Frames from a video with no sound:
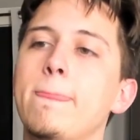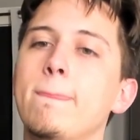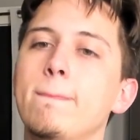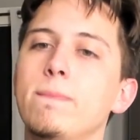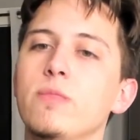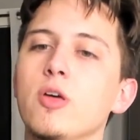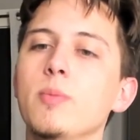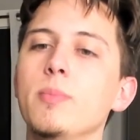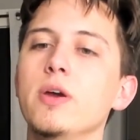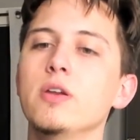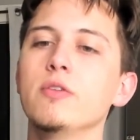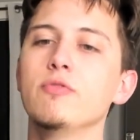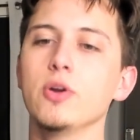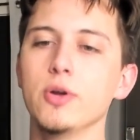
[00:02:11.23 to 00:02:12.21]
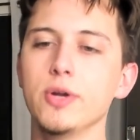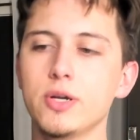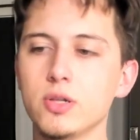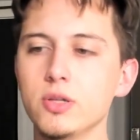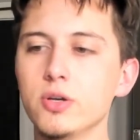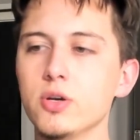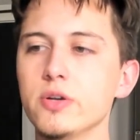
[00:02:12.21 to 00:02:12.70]
they made it very
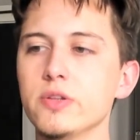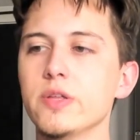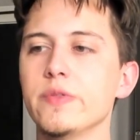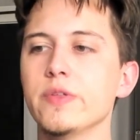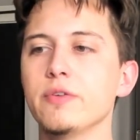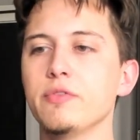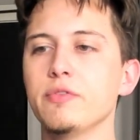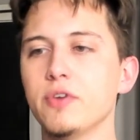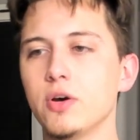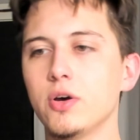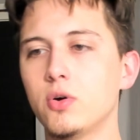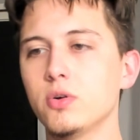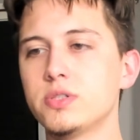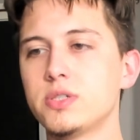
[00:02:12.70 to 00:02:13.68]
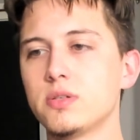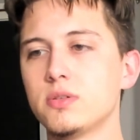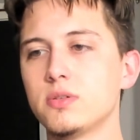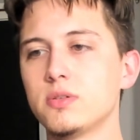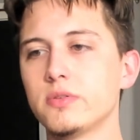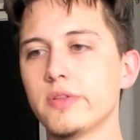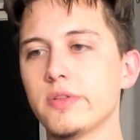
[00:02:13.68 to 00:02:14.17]
clear that they felt
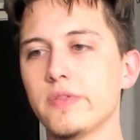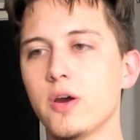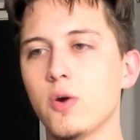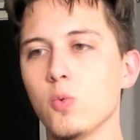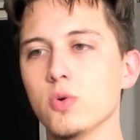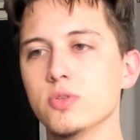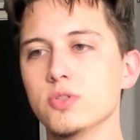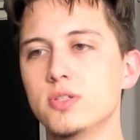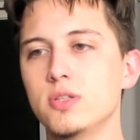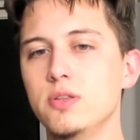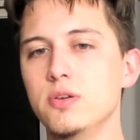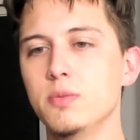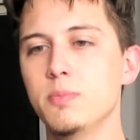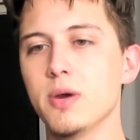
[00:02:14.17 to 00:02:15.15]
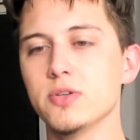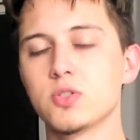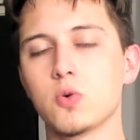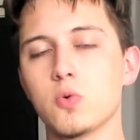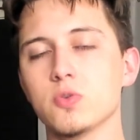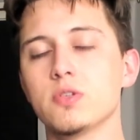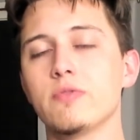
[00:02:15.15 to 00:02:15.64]
that that was the best
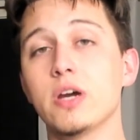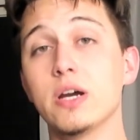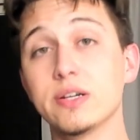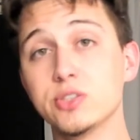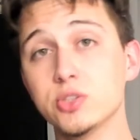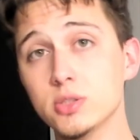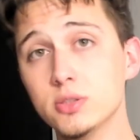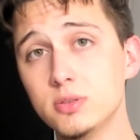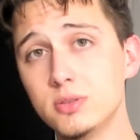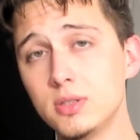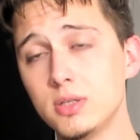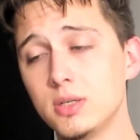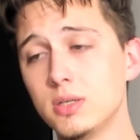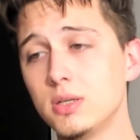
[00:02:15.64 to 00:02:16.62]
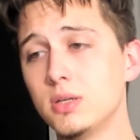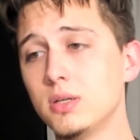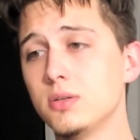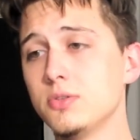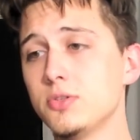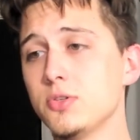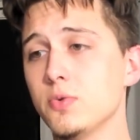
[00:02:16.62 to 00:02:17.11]
course of action.
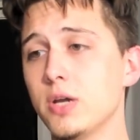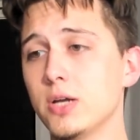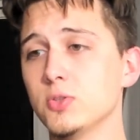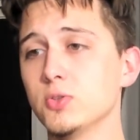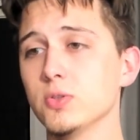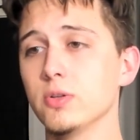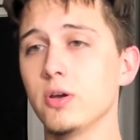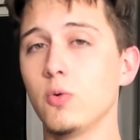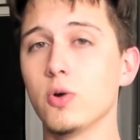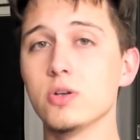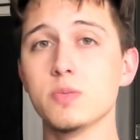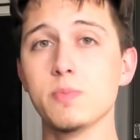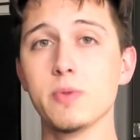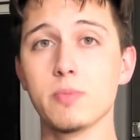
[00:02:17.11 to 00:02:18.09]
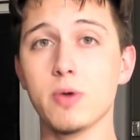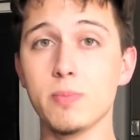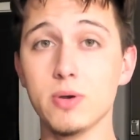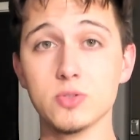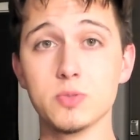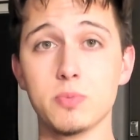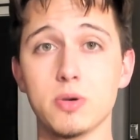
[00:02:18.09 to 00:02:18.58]
So naturally, I wanted to make my
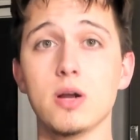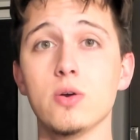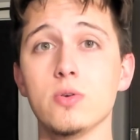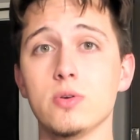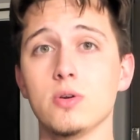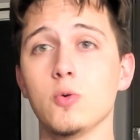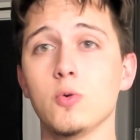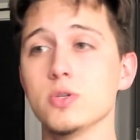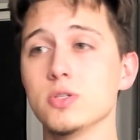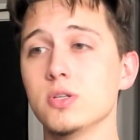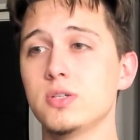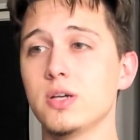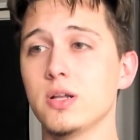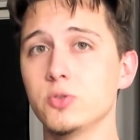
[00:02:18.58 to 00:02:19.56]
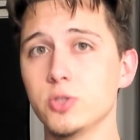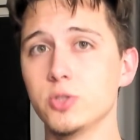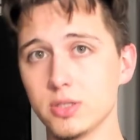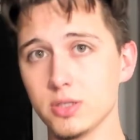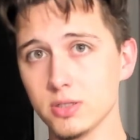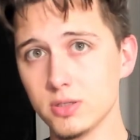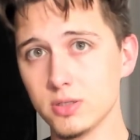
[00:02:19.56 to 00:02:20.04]
parents proud. I was an intelligent
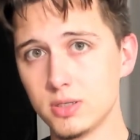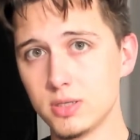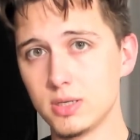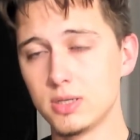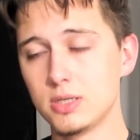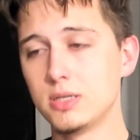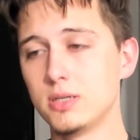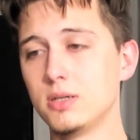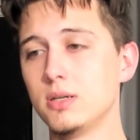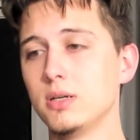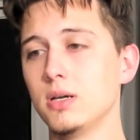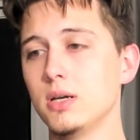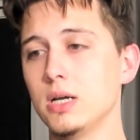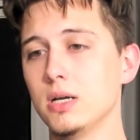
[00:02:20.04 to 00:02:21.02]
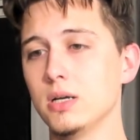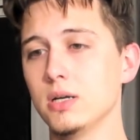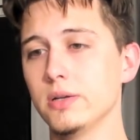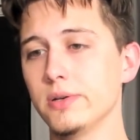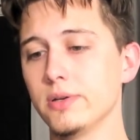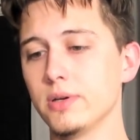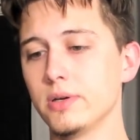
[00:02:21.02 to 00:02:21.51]
kid,
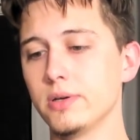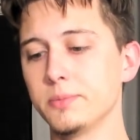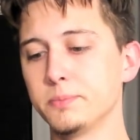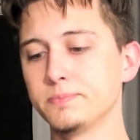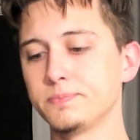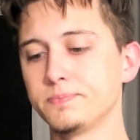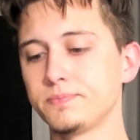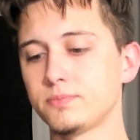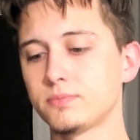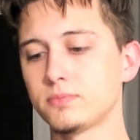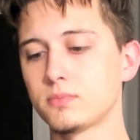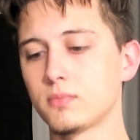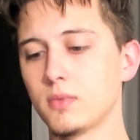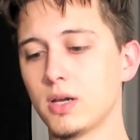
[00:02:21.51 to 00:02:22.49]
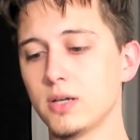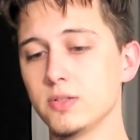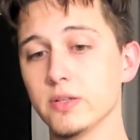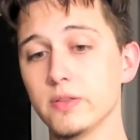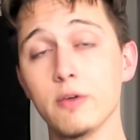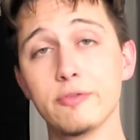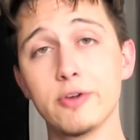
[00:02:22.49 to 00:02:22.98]
and I did
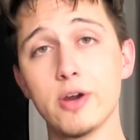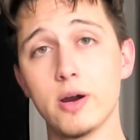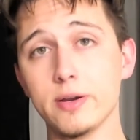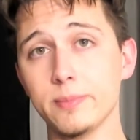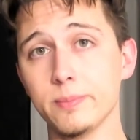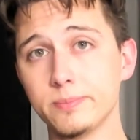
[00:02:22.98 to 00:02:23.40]
love God.